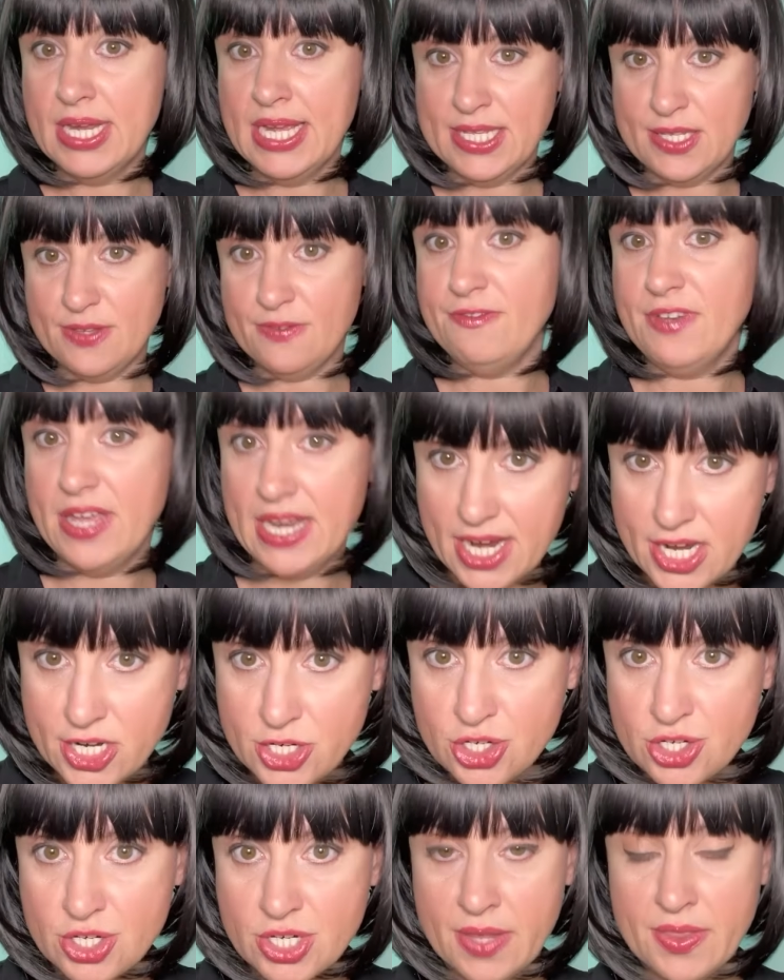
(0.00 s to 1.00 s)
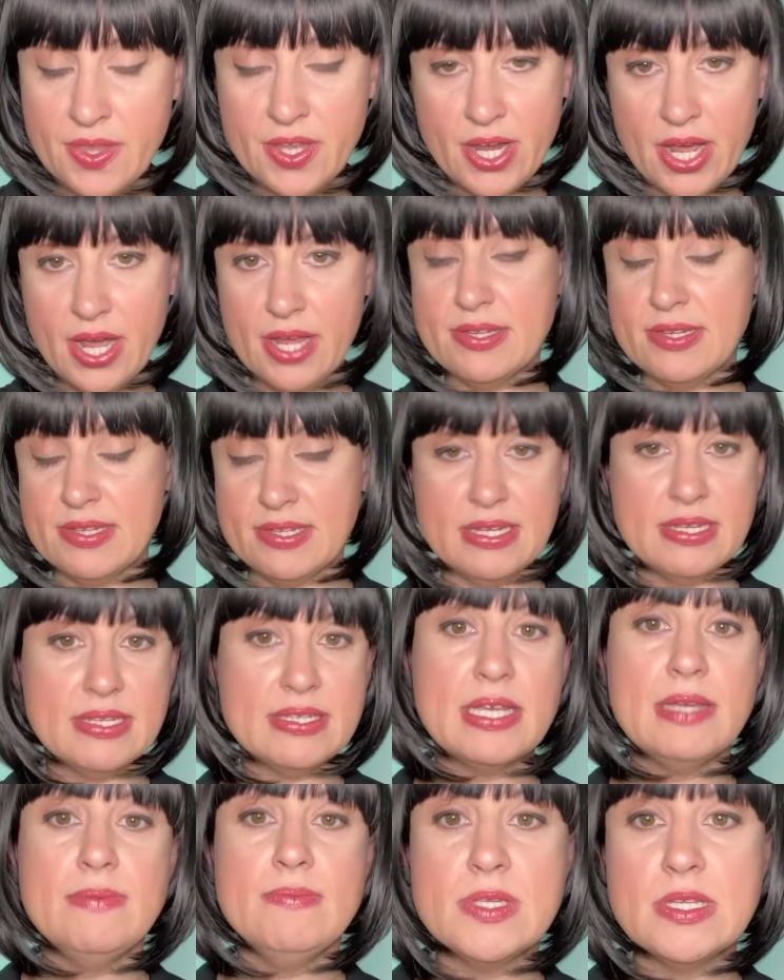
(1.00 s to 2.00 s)
is finished and the narcissist
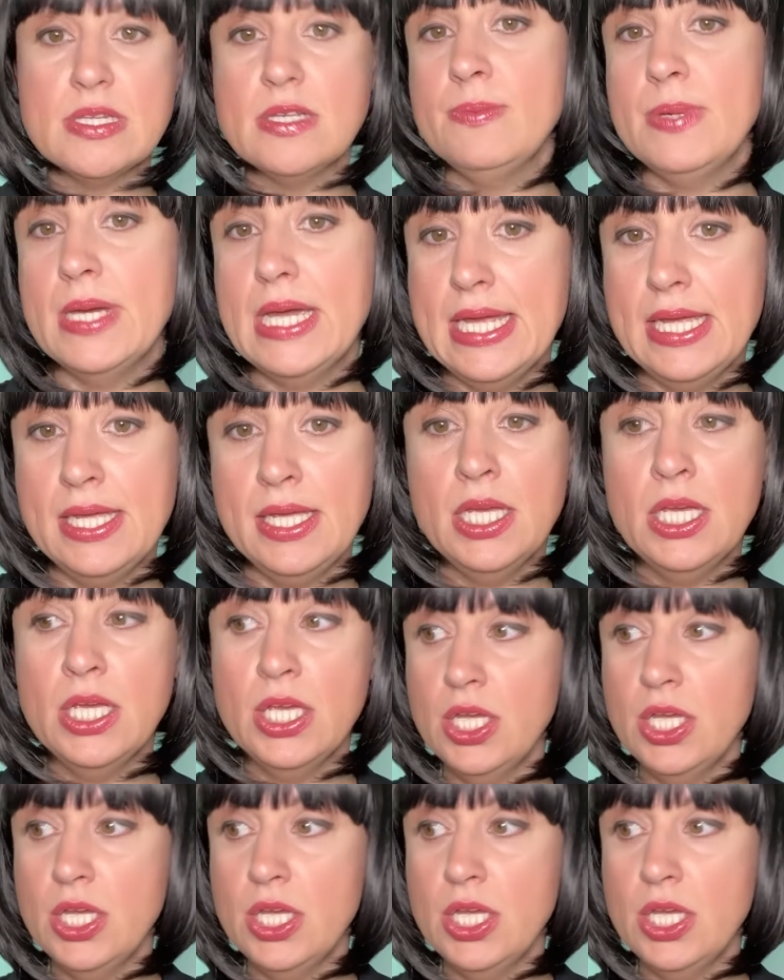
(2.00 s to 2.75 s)
seems to be,